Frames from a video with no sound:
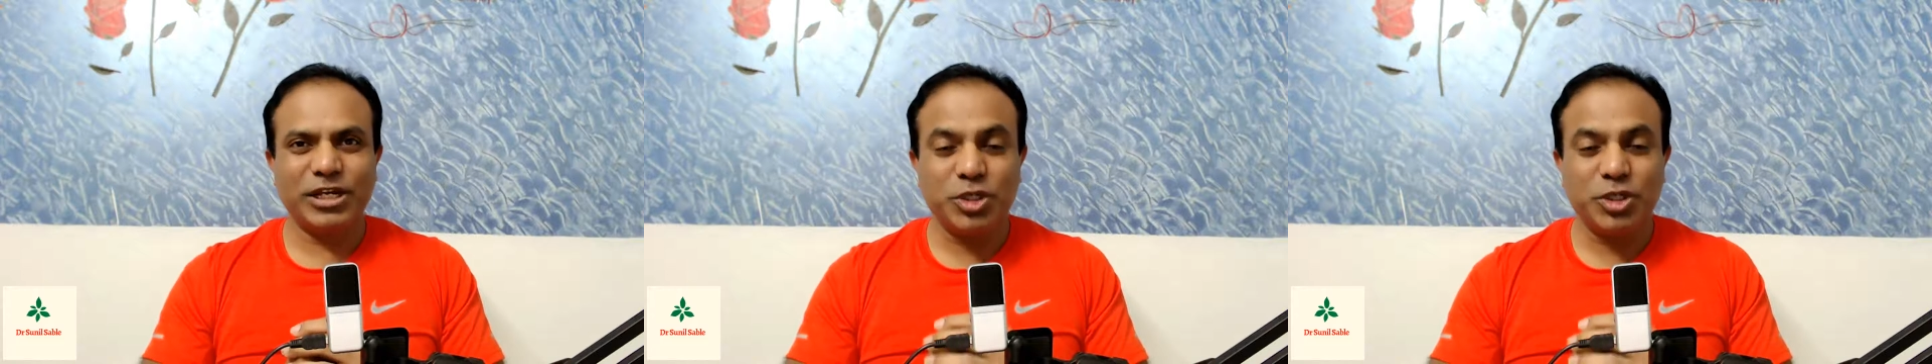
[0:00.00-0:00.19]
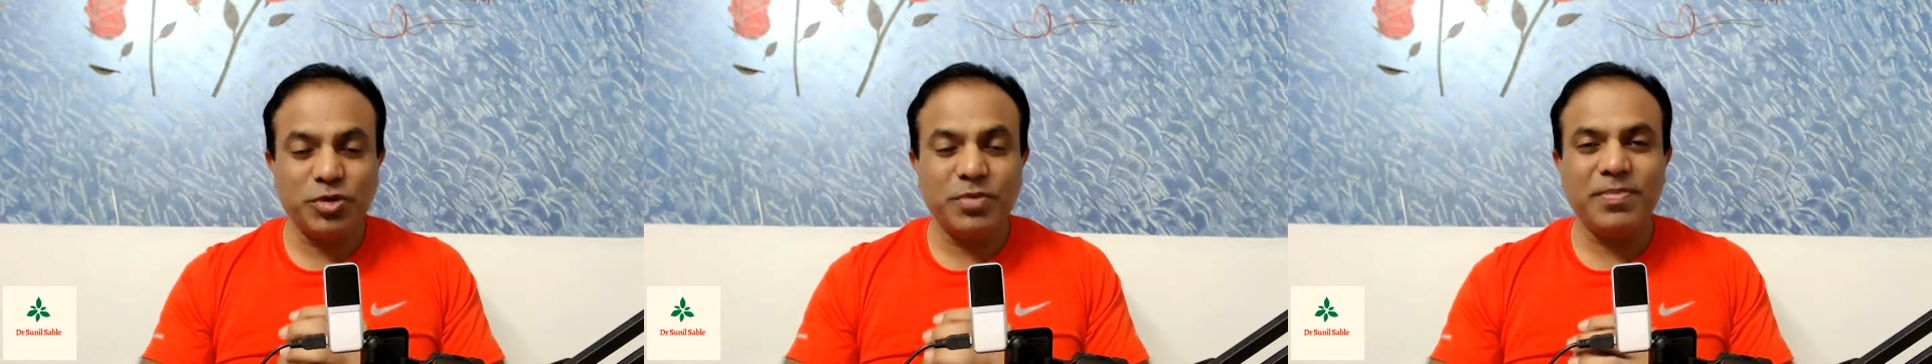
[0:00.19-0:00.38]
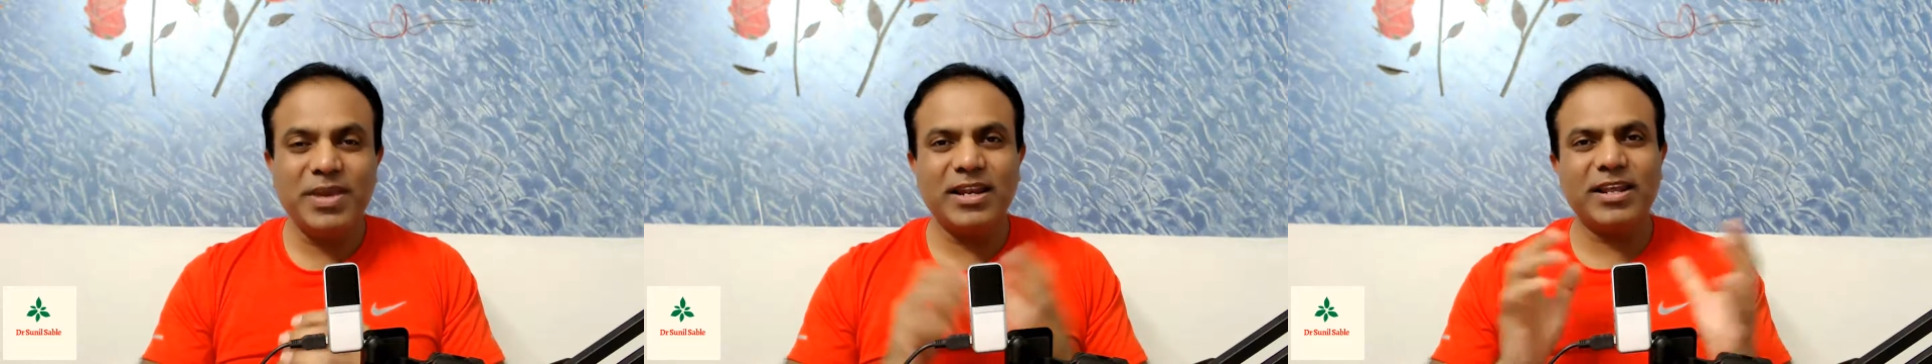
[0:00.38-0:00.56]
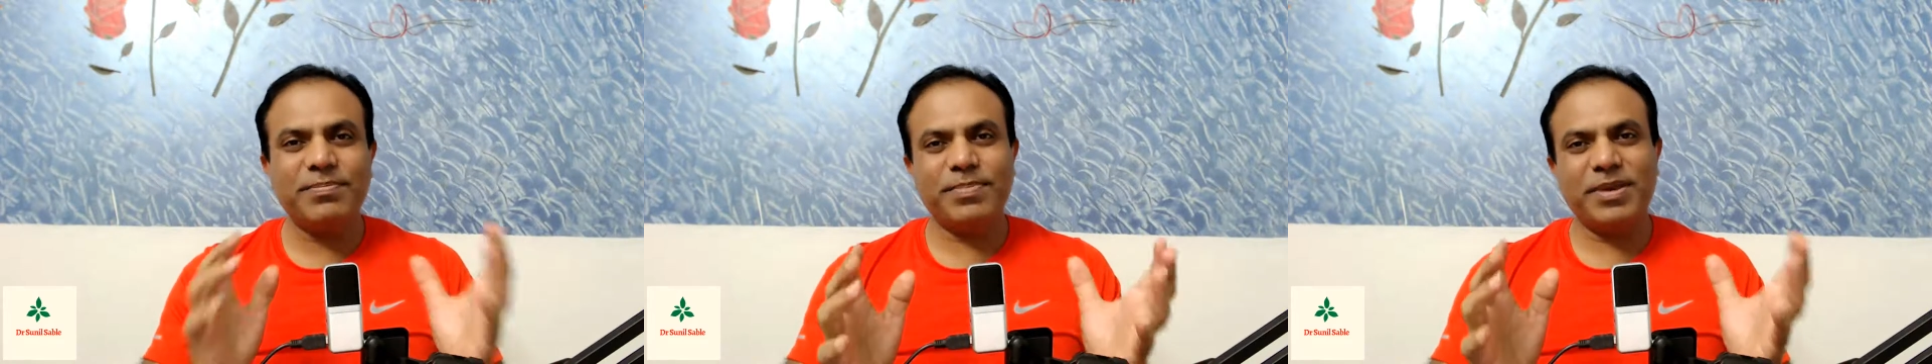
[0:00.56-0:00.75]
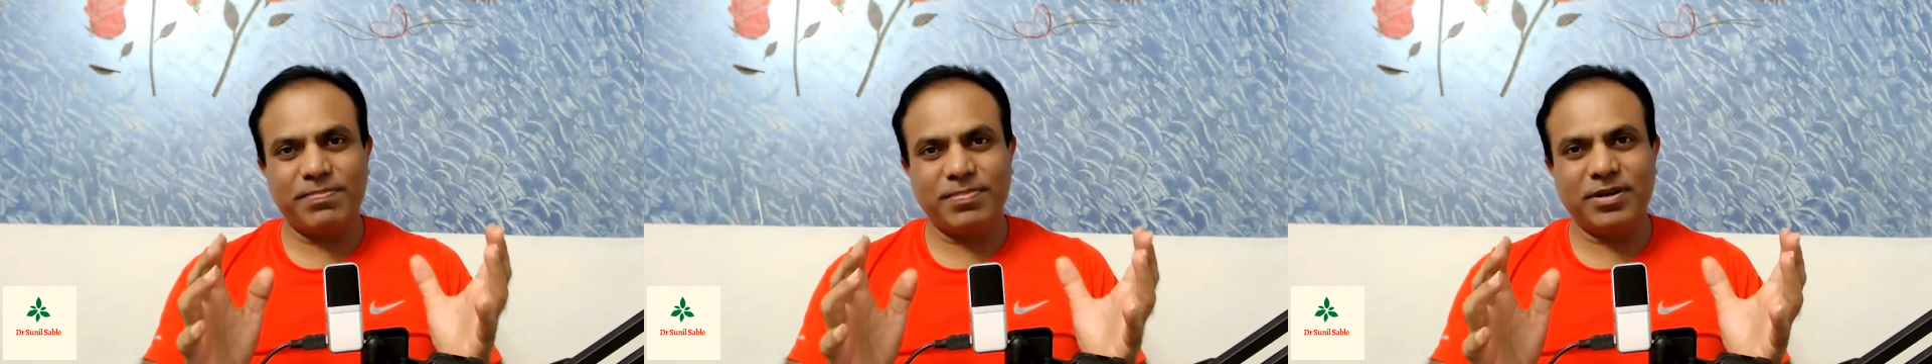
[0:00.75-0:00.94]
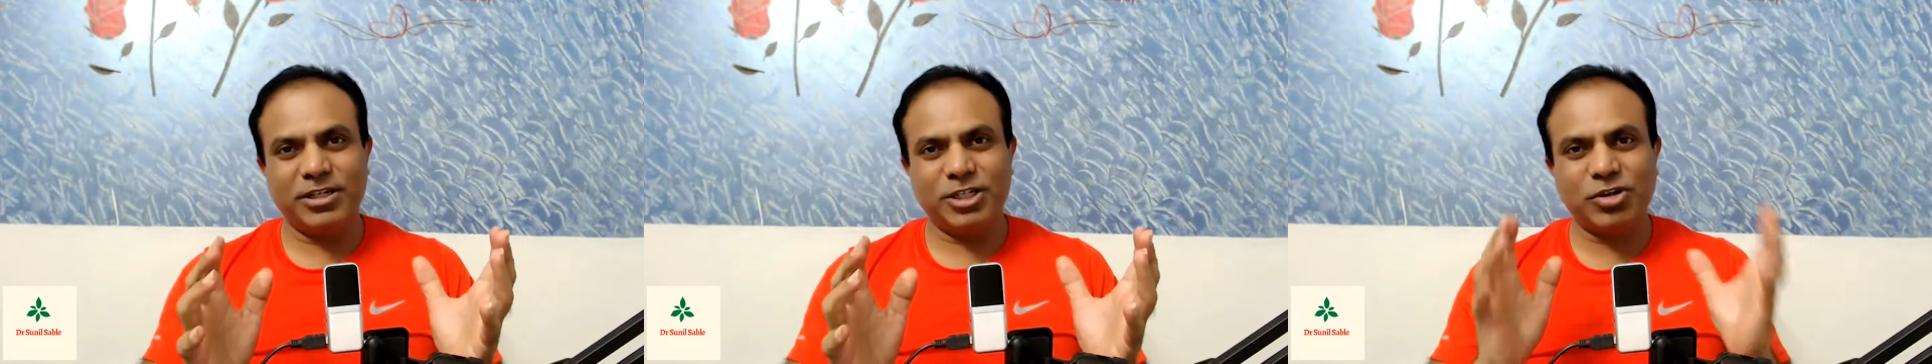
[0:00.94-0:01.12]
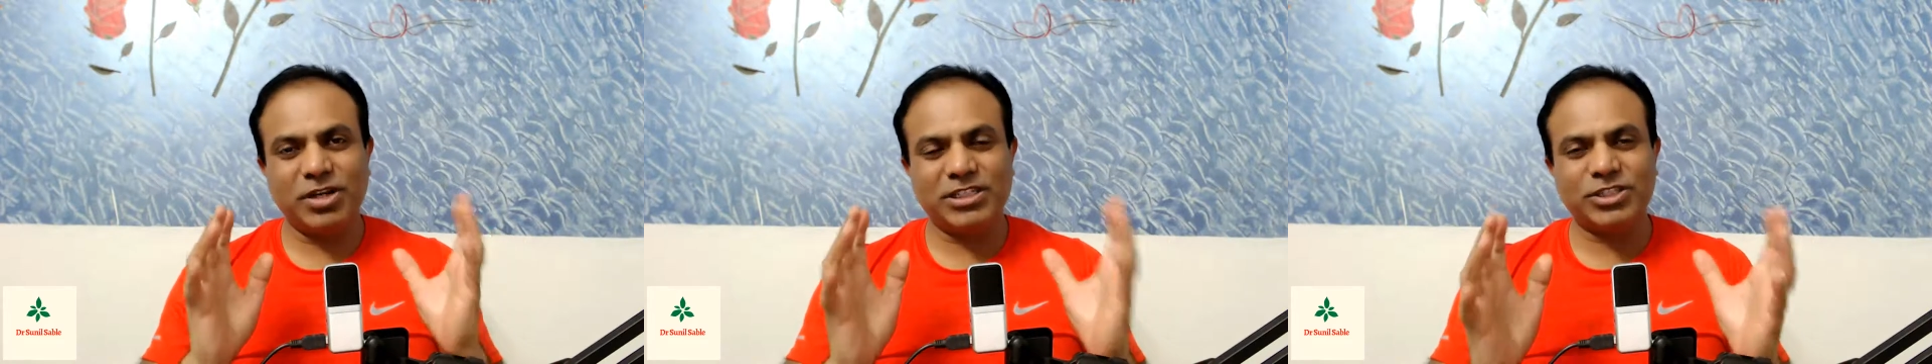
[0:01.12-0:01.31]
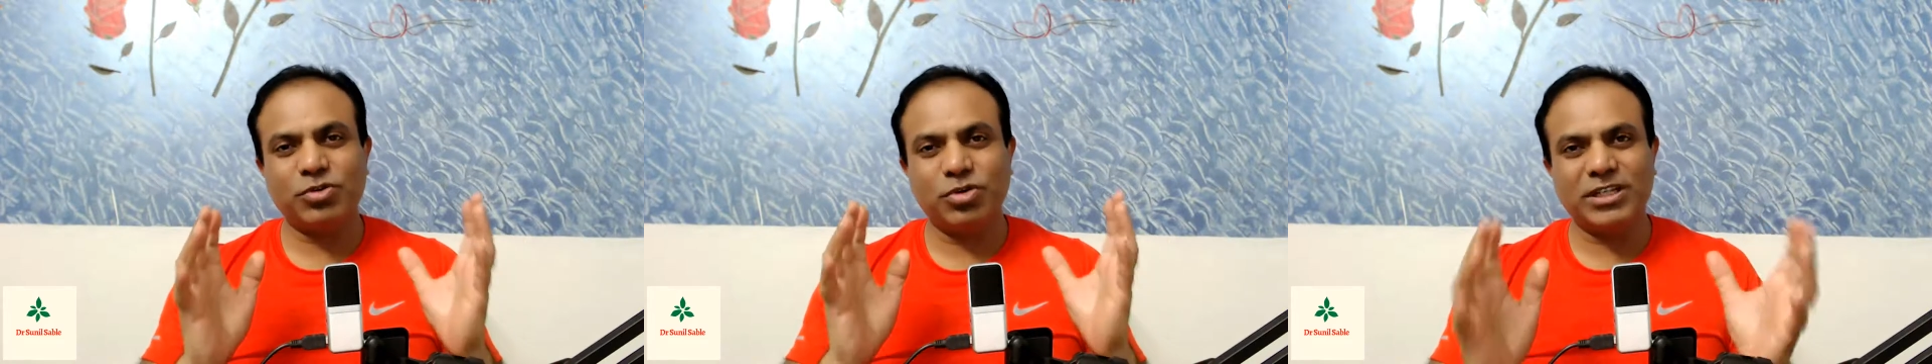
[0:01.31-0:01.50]
2 million people to
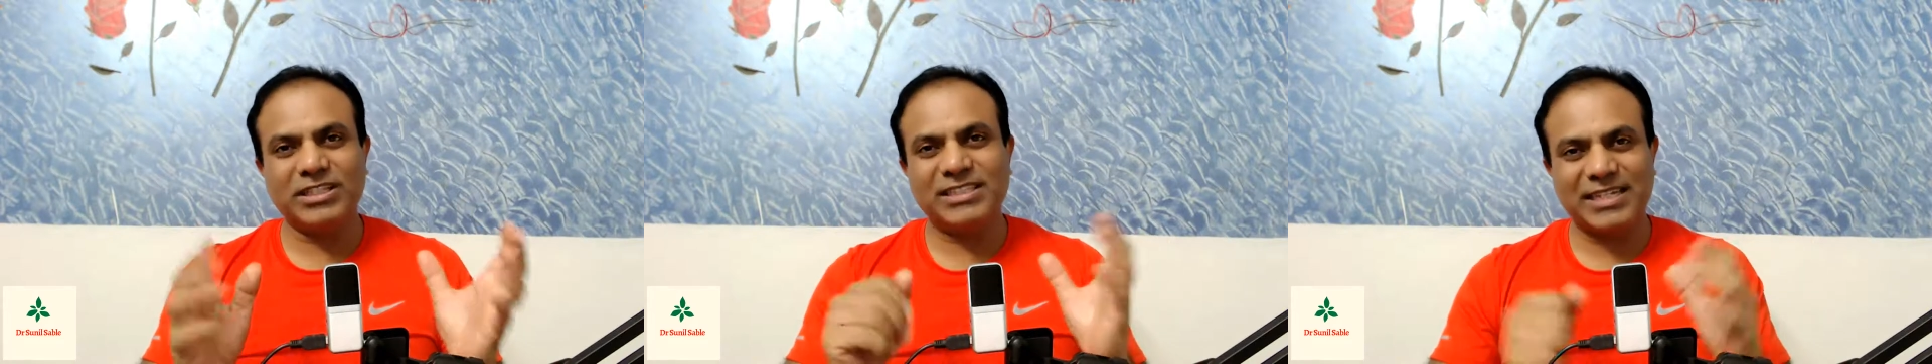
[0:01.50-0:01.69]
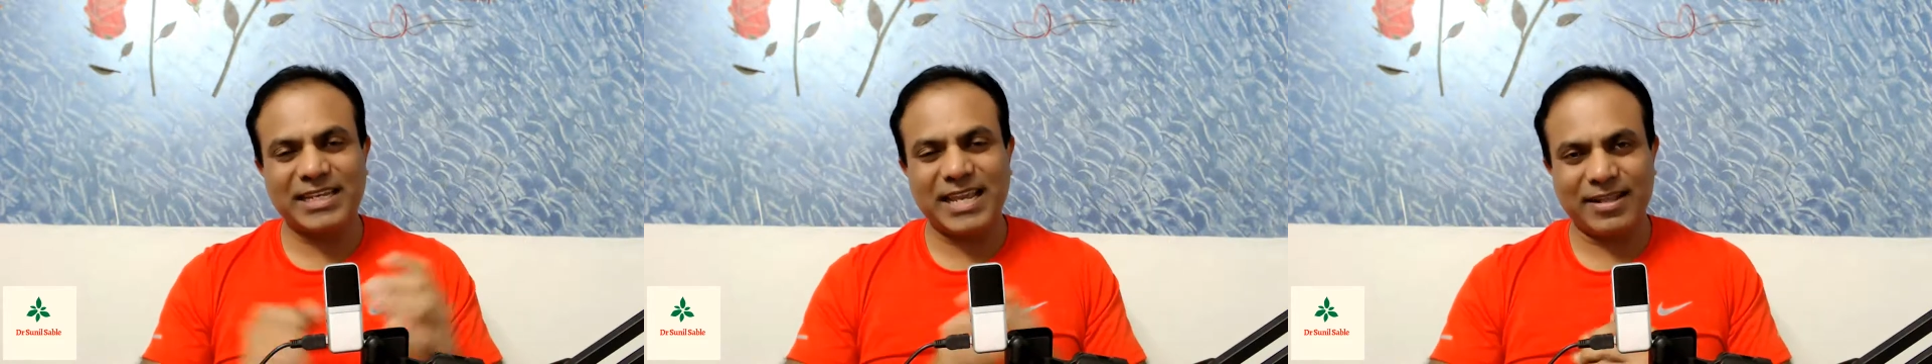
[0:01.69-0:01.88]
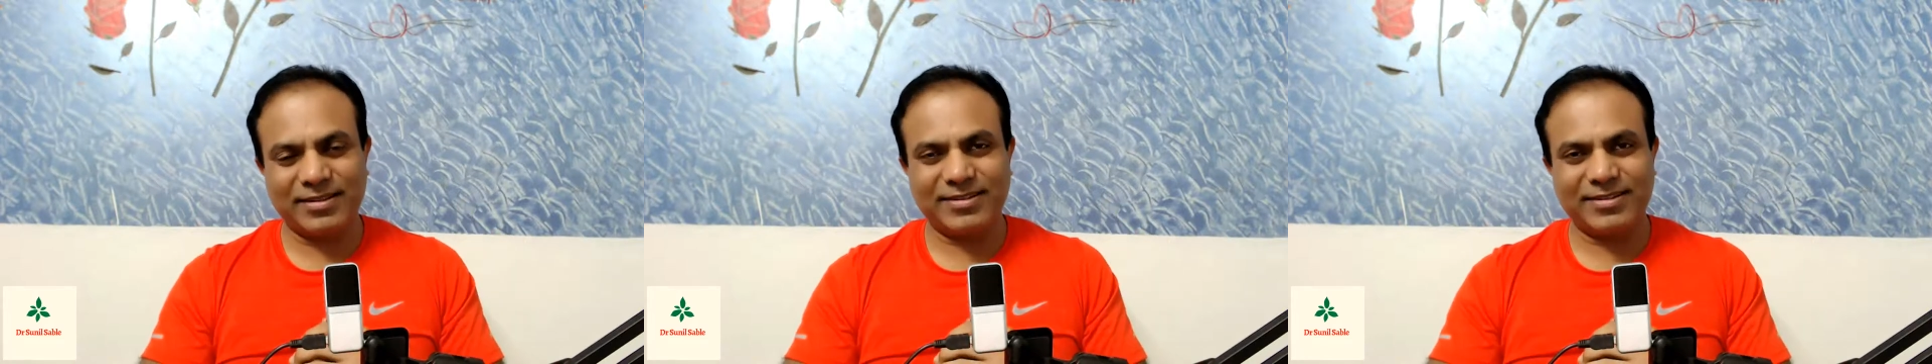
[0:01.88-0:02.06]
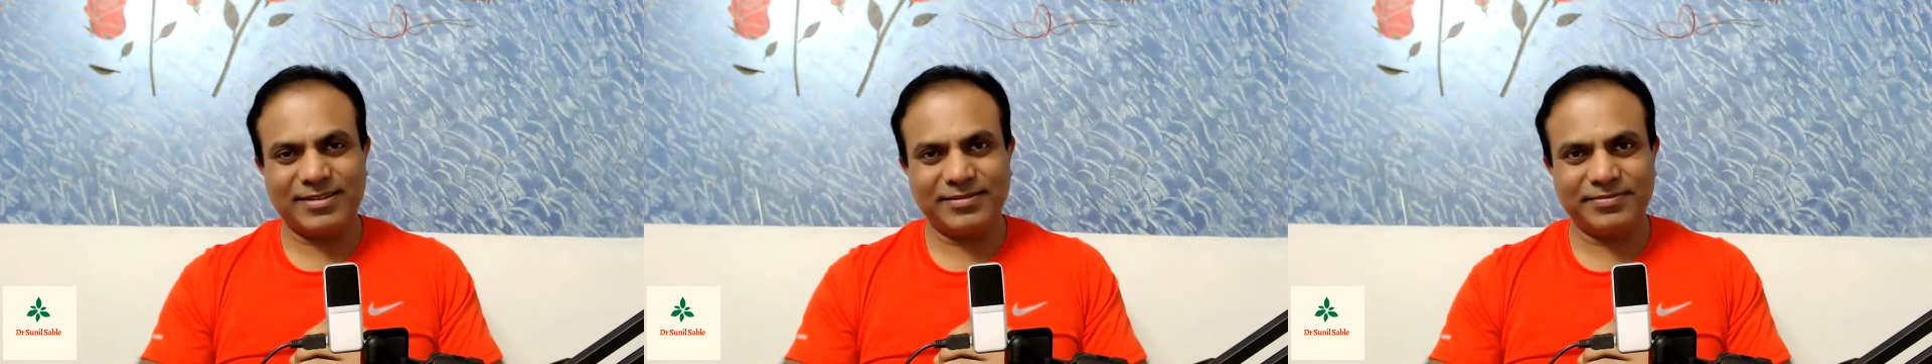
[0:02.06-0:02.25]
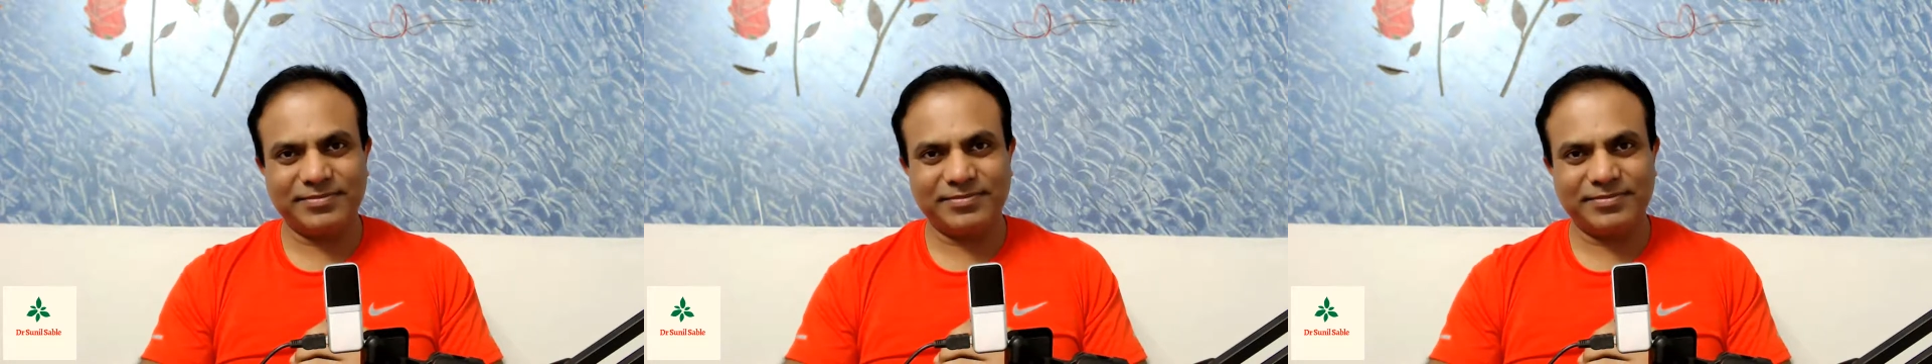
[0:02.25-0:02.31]
achieve holistic health.